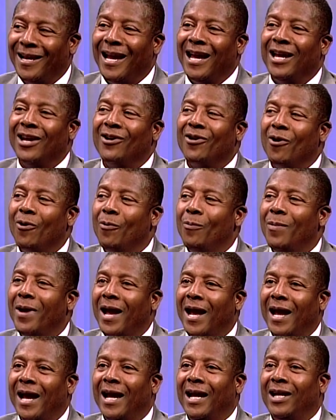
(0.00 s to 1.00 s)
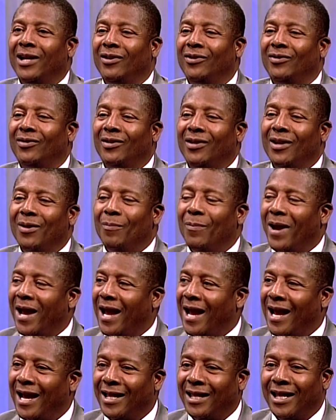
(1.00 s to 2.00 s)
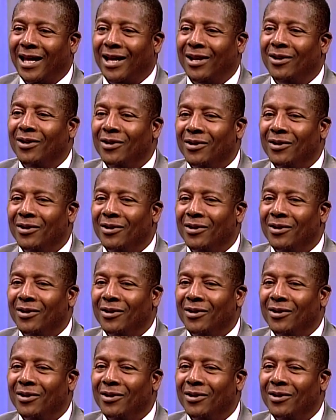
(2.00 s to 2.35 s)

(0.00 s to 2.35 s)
a go bag is the bag that